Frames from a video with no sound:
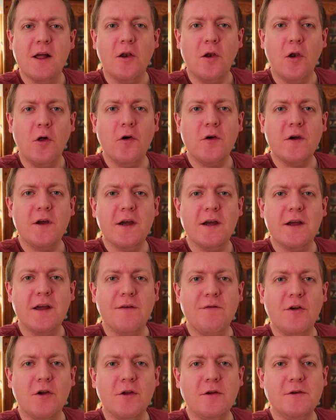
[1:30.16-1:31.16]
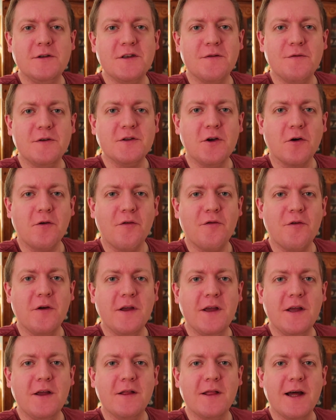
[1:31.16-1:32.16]
look. If you're used to
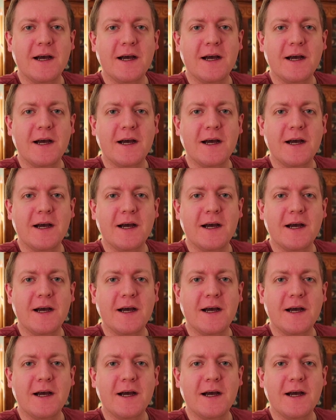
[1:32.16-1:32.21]
photography,